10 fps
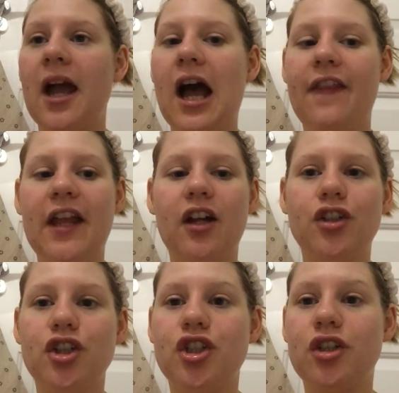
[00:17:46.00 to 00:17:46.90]
and then I
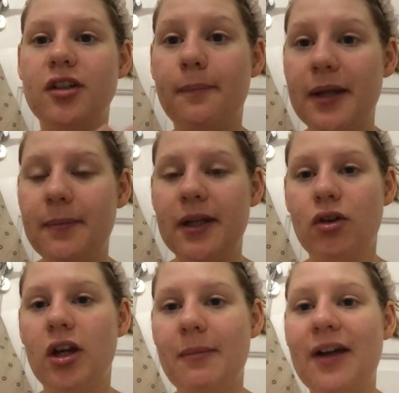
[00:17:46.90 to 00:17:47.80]
just use a BB
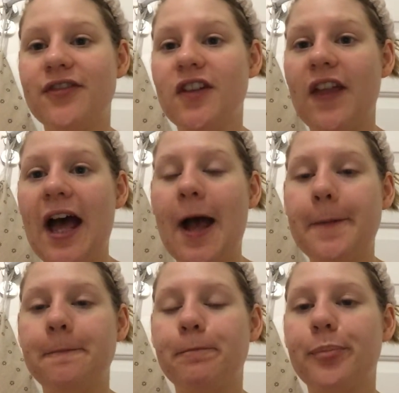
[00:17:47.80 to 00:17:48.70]
cream after that,
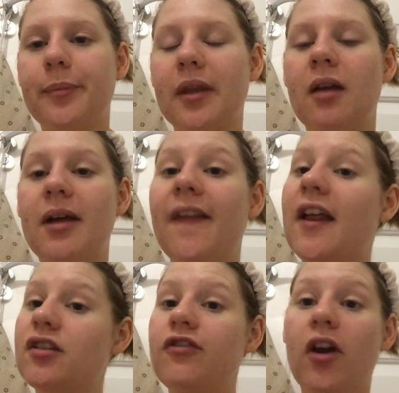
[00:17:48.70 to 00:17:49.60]
and
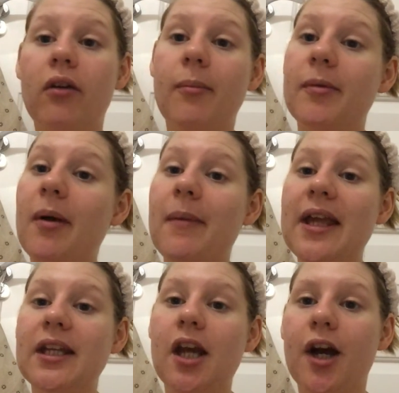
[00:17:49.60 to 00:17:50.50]
then follow on with my
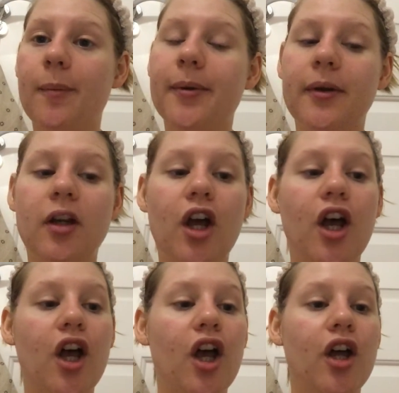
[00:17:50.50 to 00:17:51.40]
makeup.
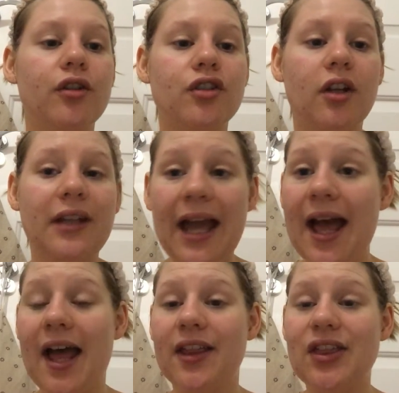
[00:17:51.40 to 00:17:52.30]
So
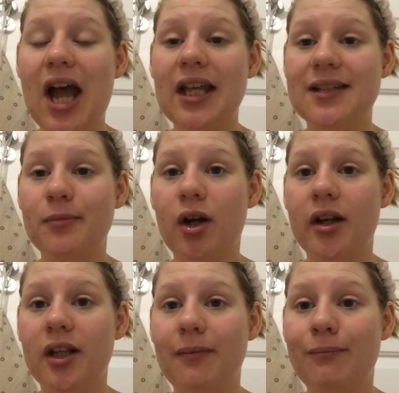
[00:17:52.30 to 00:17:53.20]
yeah, that is
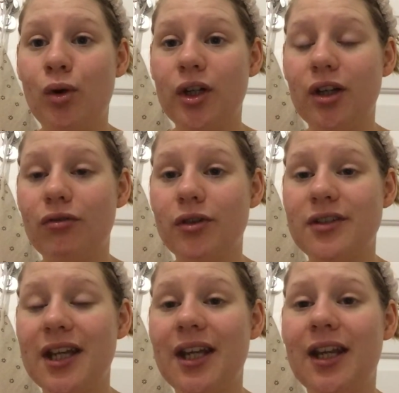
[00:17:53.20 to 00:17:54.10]
my morning
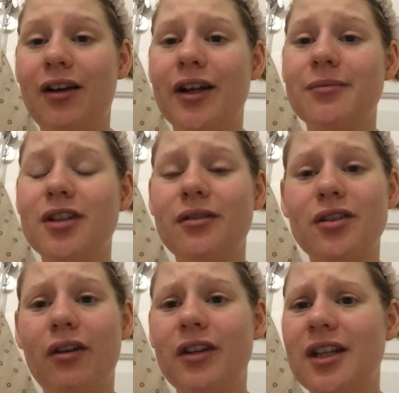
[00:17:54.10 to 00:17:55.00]
routine. I am so
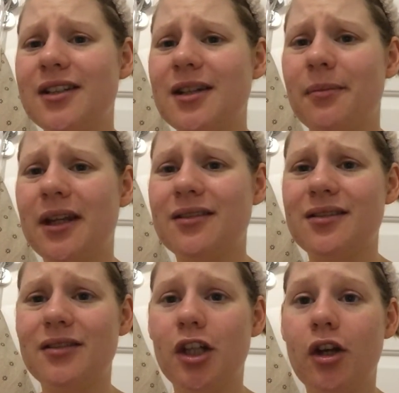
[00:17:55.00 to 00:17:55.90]
sorry it's a bit,
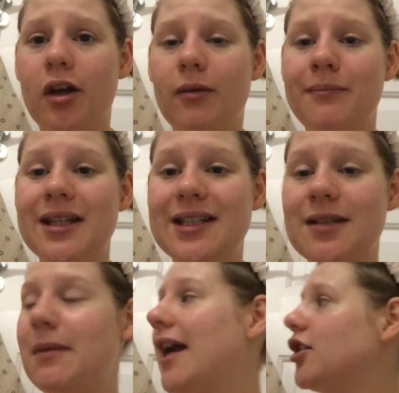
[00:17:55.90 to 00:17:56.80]

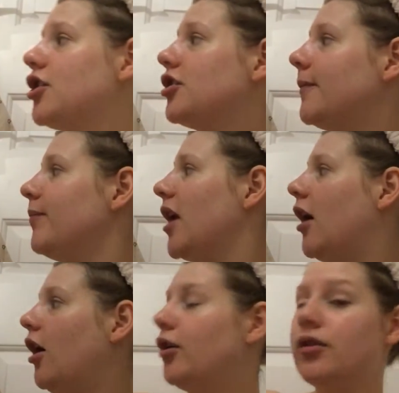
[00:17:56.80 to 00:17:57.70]
mishmashed.
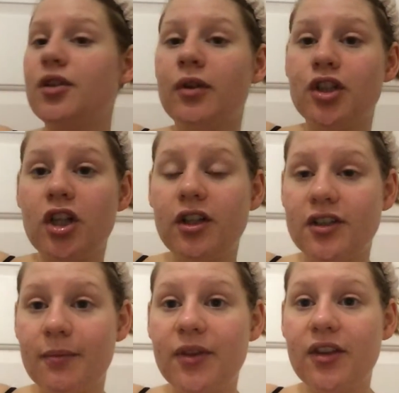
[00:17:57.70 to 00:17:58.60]
I also want to show you
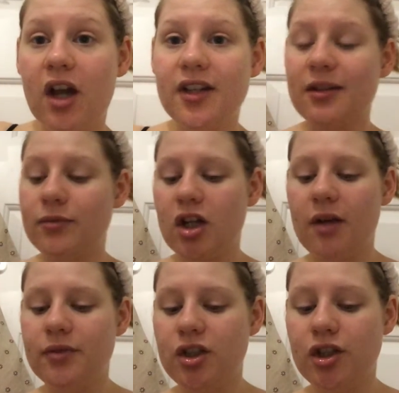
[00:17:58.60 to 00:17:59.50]
something that I
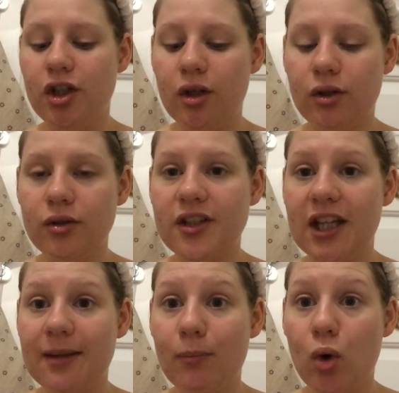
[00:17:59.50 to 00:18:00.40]
sometimes use
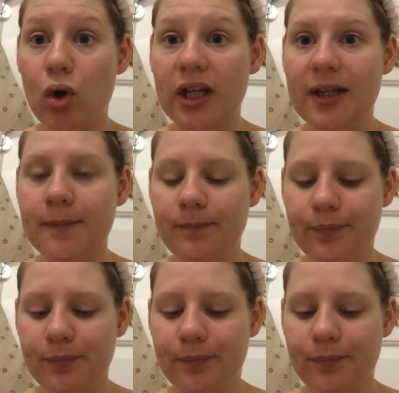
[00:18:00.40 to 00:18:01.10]
in the morning,